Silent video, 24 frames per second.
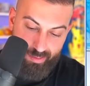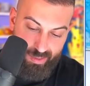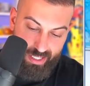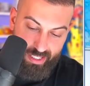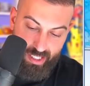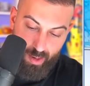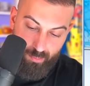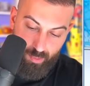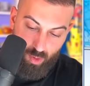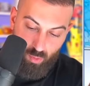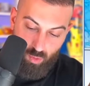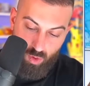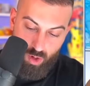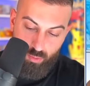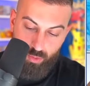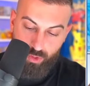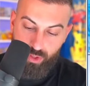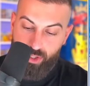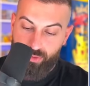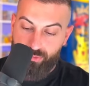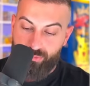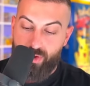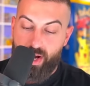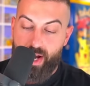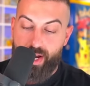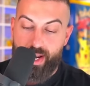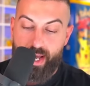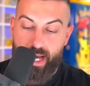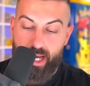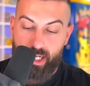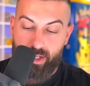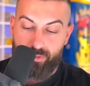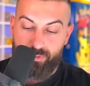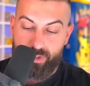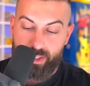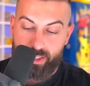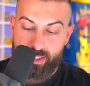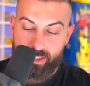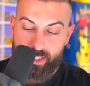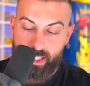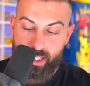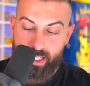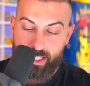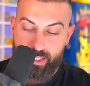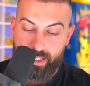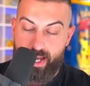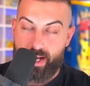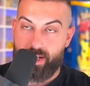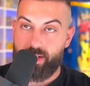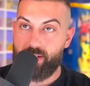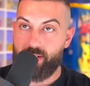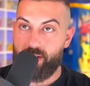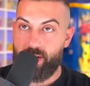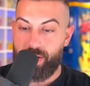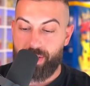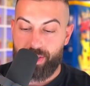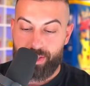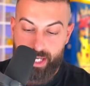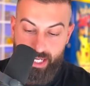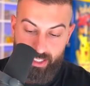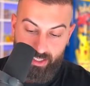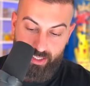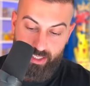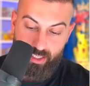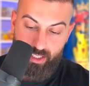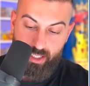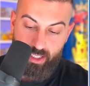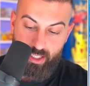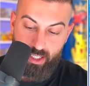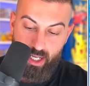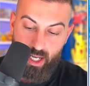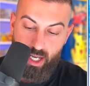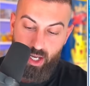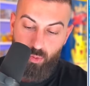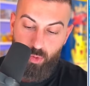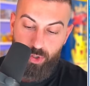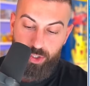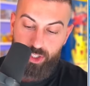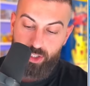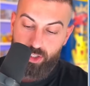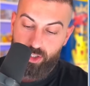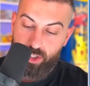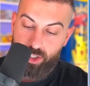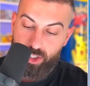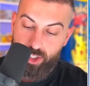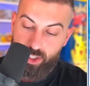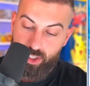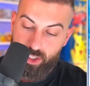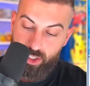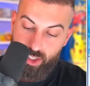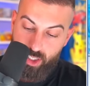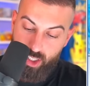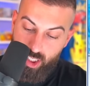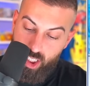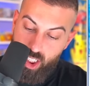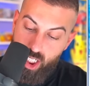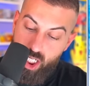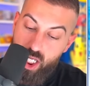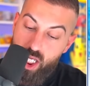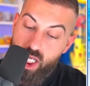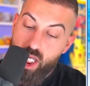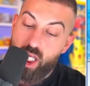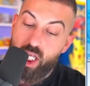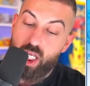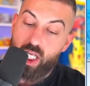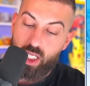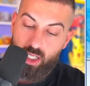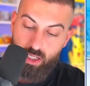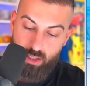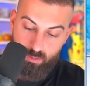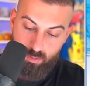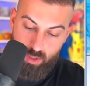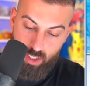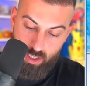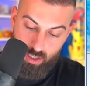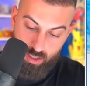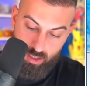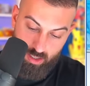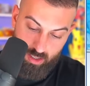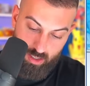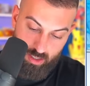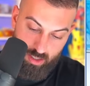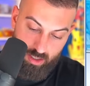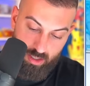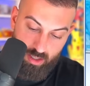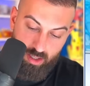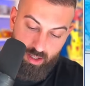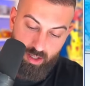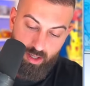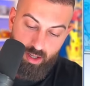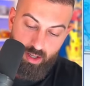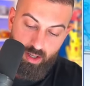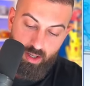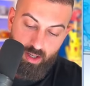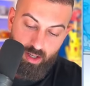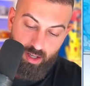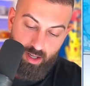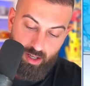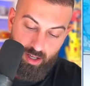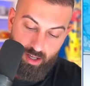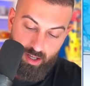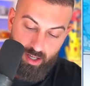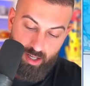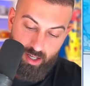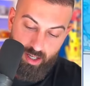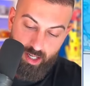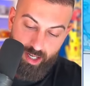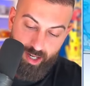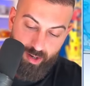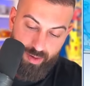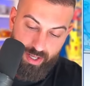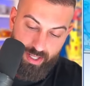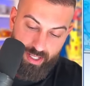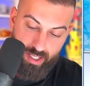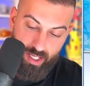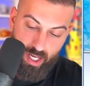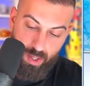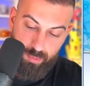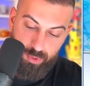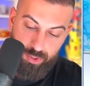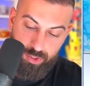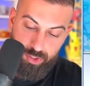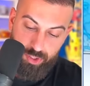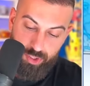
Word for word: I mean, number 1, we're gonna find out if this thing is actually authentic, which it should be. And then number